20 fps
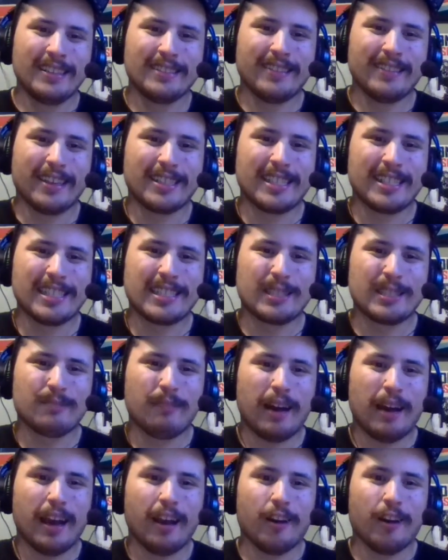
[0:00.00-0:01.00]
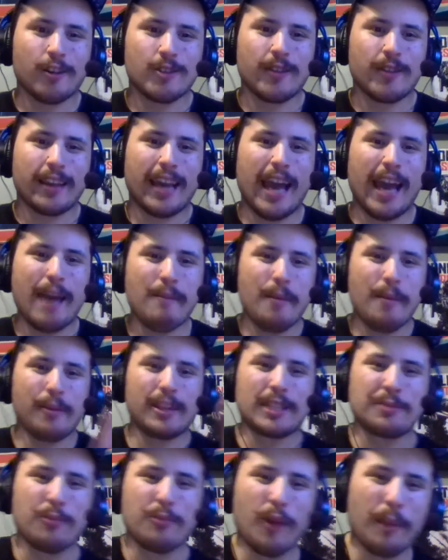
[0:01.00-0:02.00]
Like she smiles. Like I remember
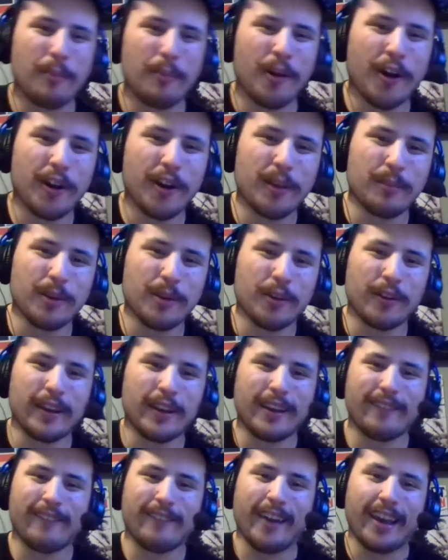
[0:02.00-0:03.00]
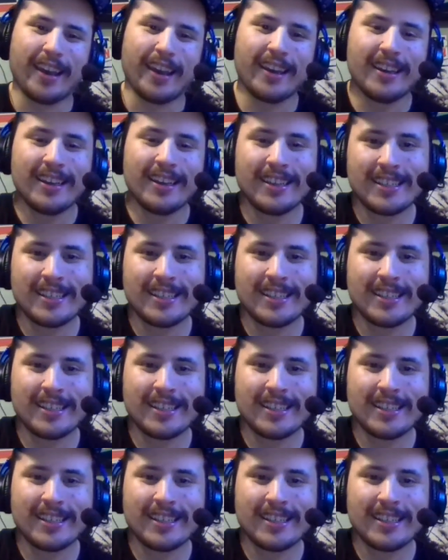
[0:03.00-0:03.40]
this one part in the building, like